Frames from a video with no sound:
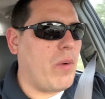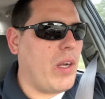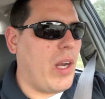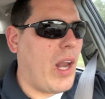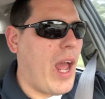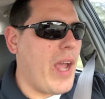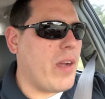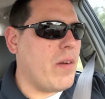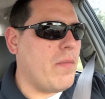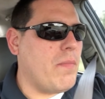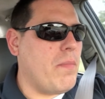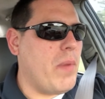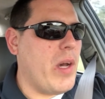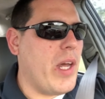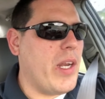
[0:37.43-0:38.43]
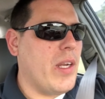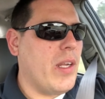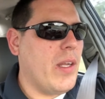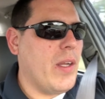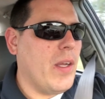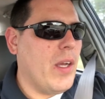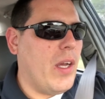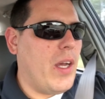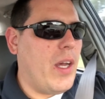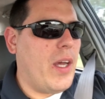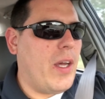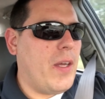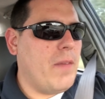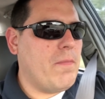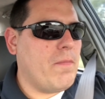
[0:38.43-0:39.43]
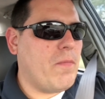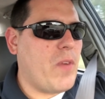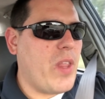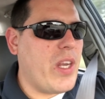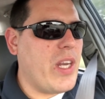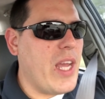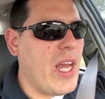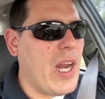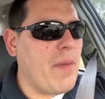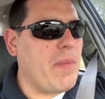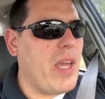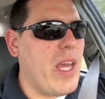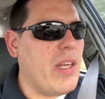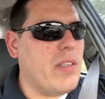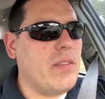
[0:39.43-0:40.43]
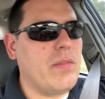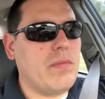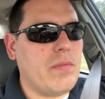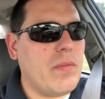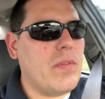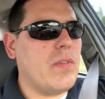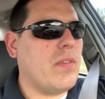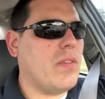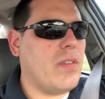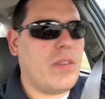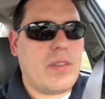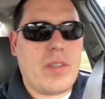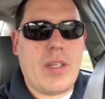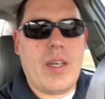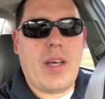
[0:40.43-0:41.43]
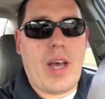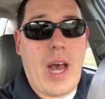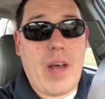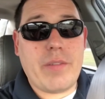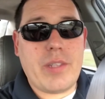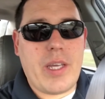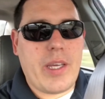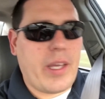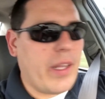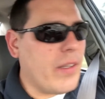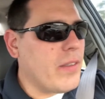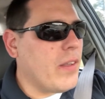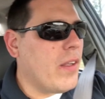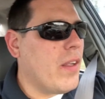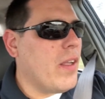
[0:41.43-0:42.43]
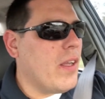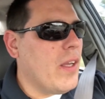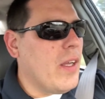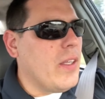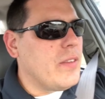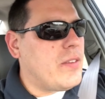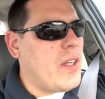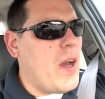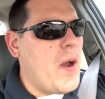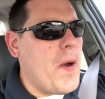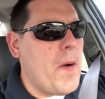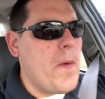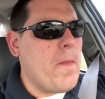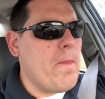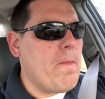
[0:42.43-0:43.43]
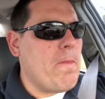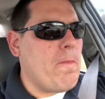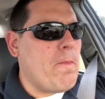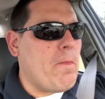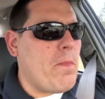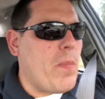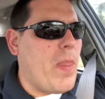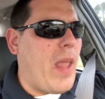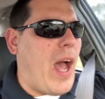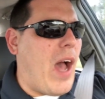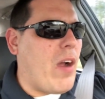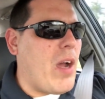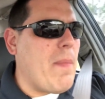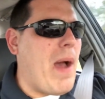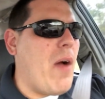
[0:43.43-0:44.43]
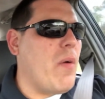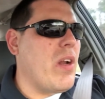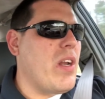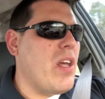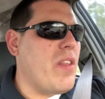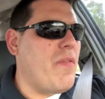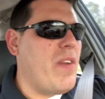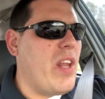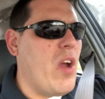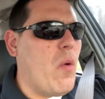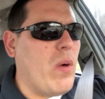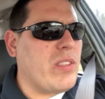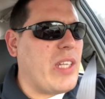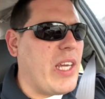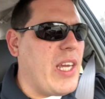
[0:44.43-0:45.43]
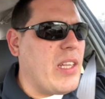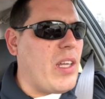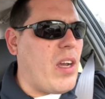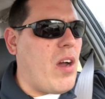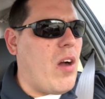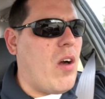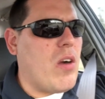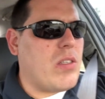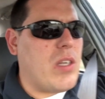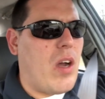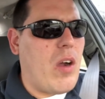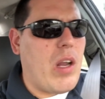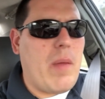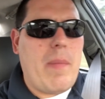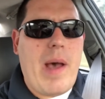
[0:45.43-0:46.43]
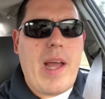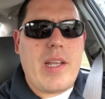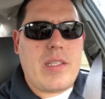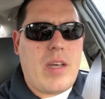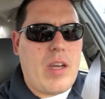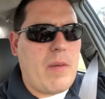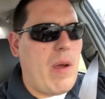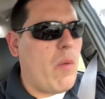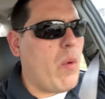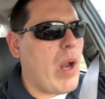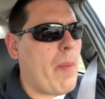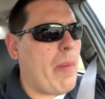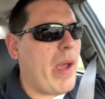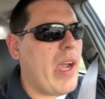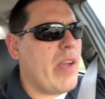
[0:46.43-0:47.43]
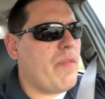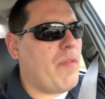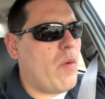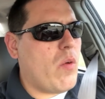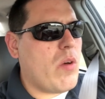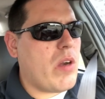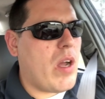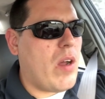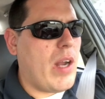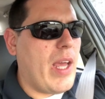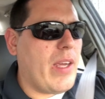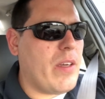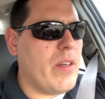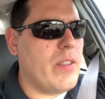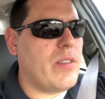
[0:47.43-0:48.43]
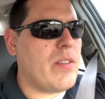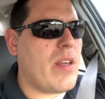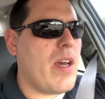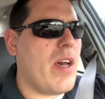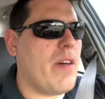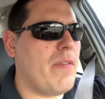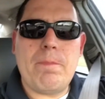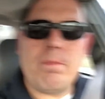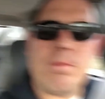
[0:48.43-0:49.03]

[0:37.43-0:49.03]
really like them, but for the deal I'm getting, I'll take it. So I'll come out with another video once I get the car, talking about it, talking about what I paid for it and all that good stuff.